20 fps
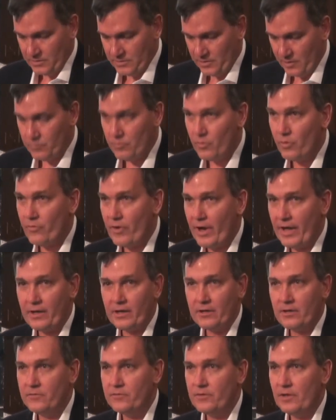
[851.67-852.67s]
So
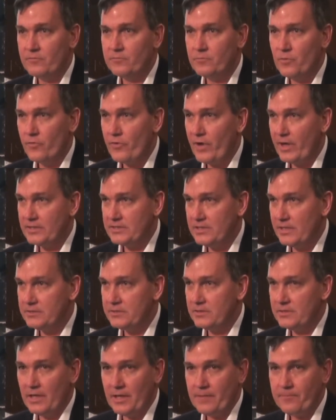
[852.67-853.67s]
Morag, I don't think Morag's here
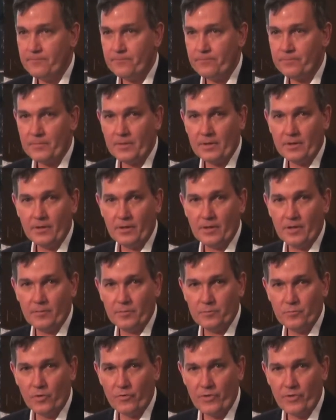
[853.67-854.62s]
today, uh, but